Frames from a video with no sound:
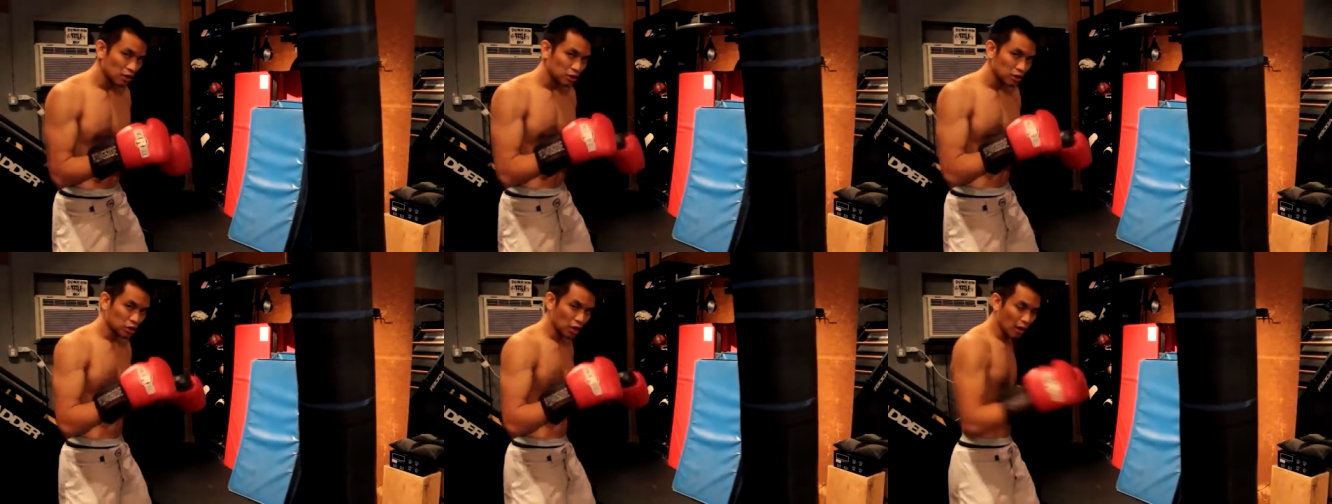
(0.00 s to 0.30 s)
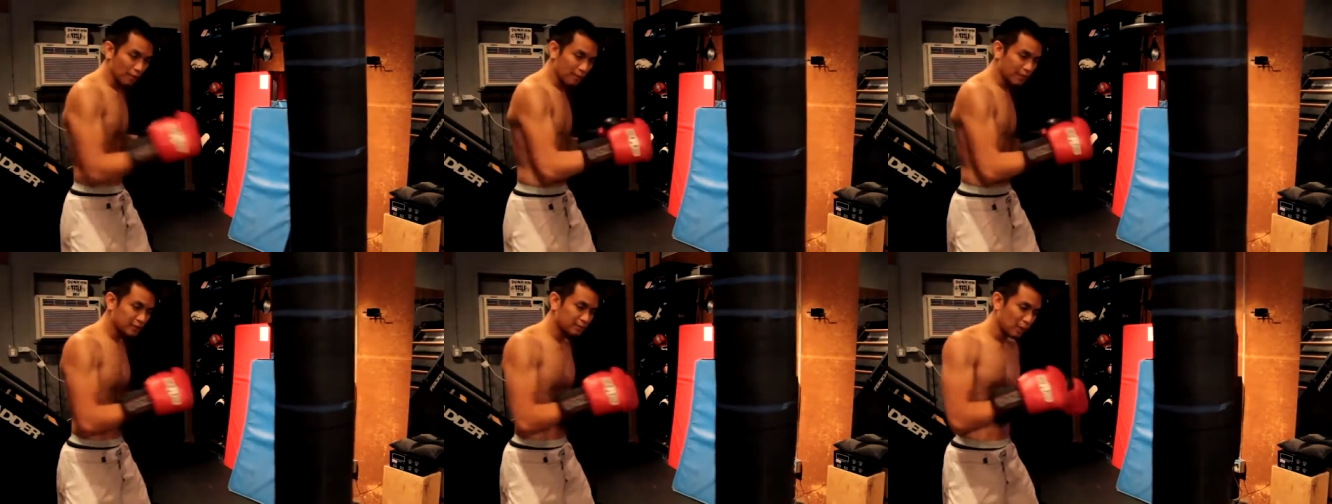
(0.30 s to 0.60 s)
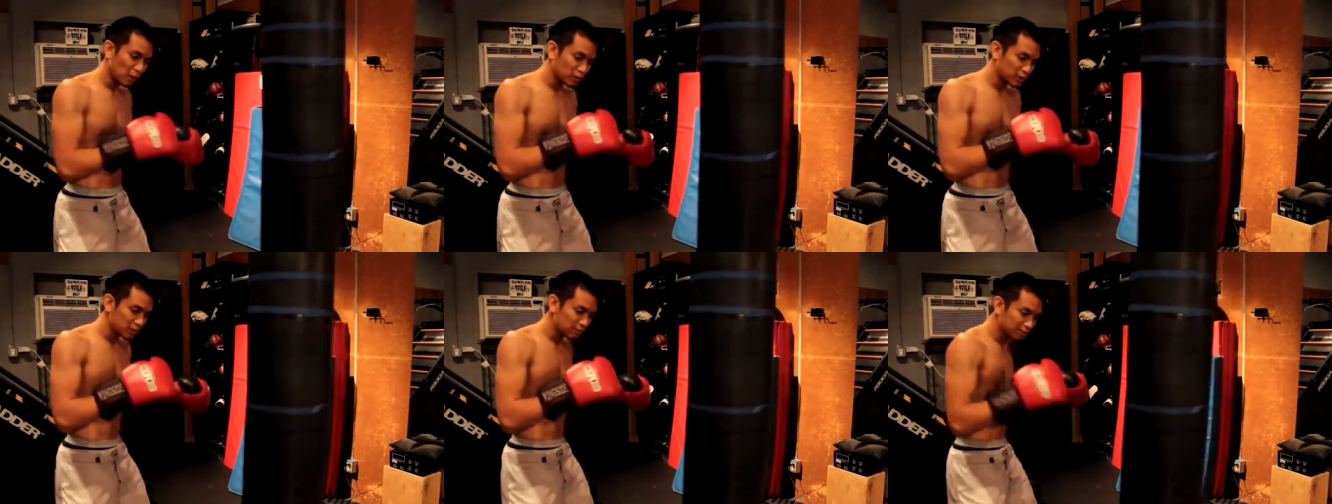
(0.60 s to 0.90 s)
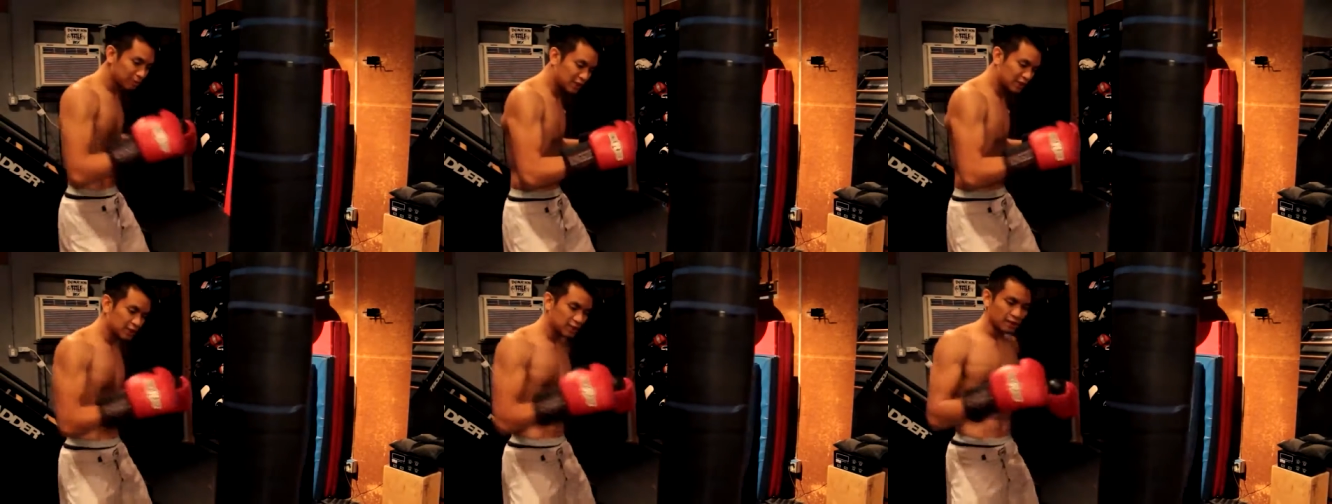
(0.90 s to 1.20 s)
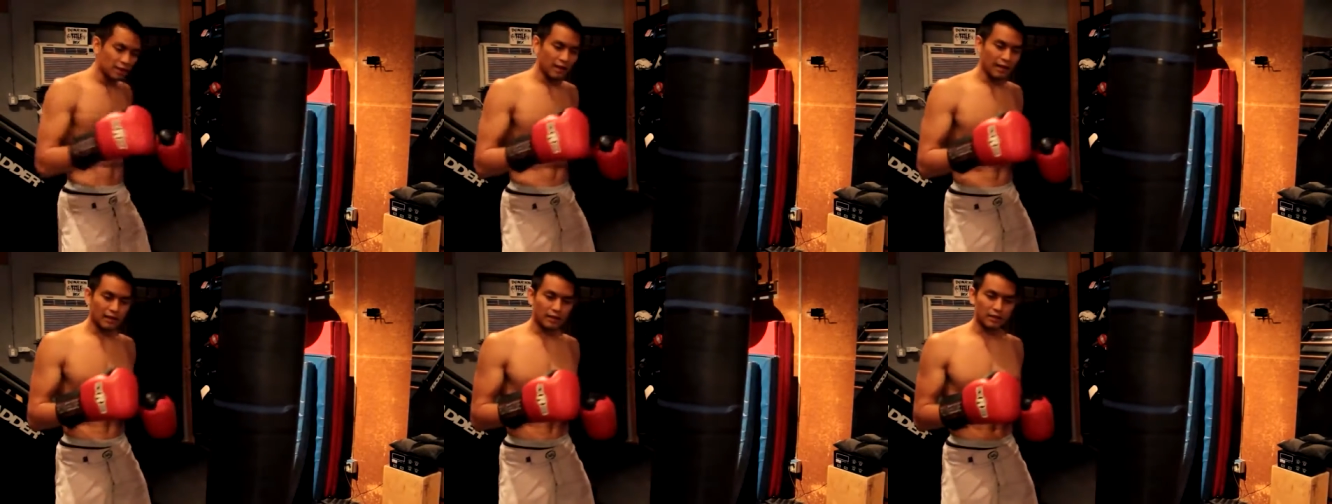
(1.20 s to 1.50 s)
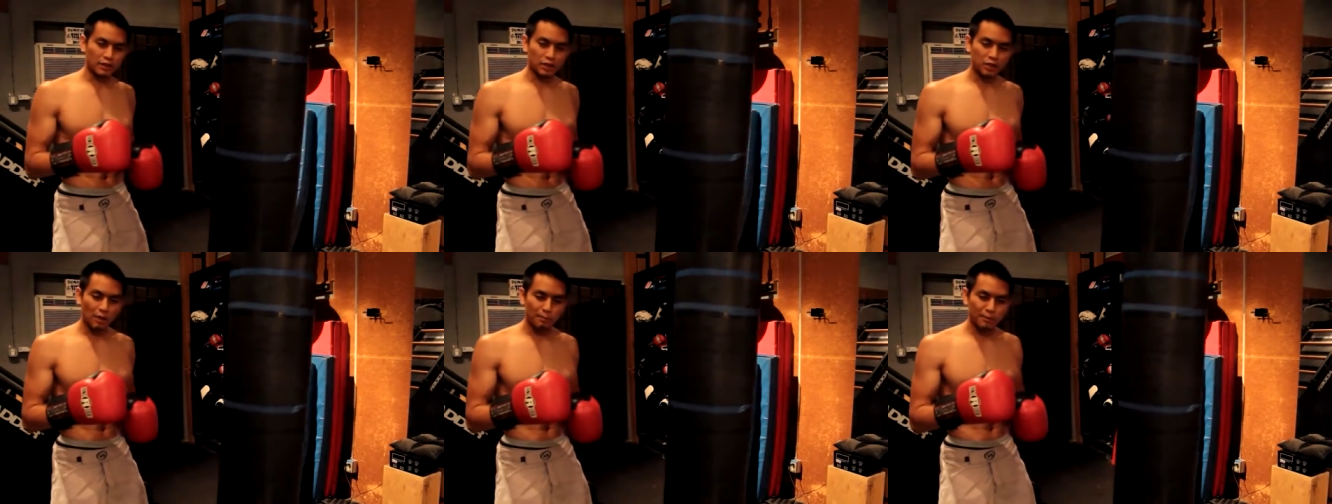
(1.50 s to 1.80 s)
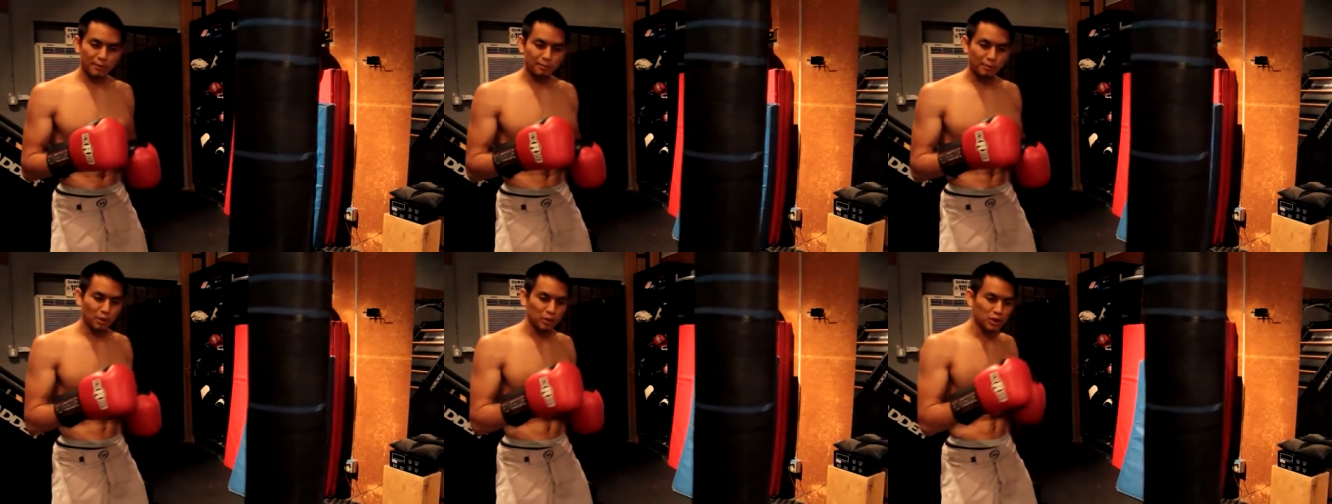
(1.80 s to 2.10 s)
sharp explosion, and the
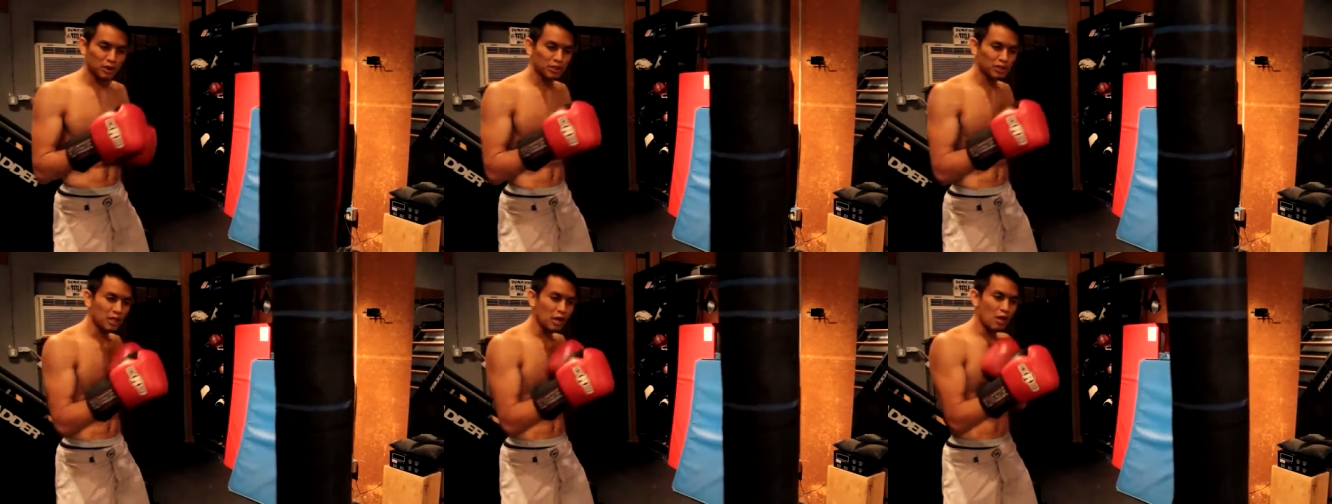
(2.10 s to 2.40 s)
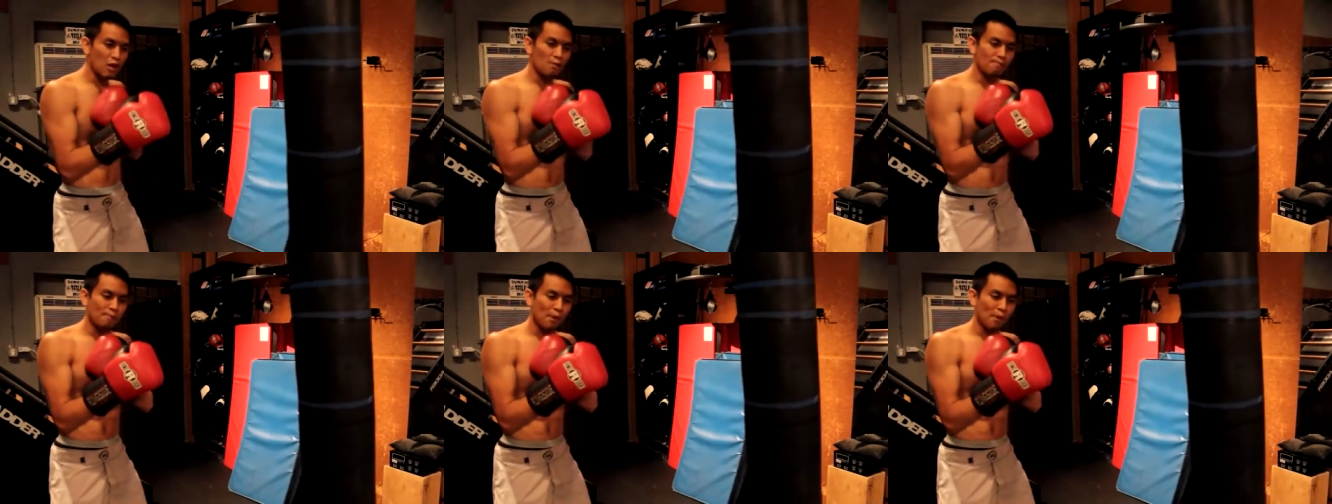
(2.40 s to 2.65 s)
sharp explosion is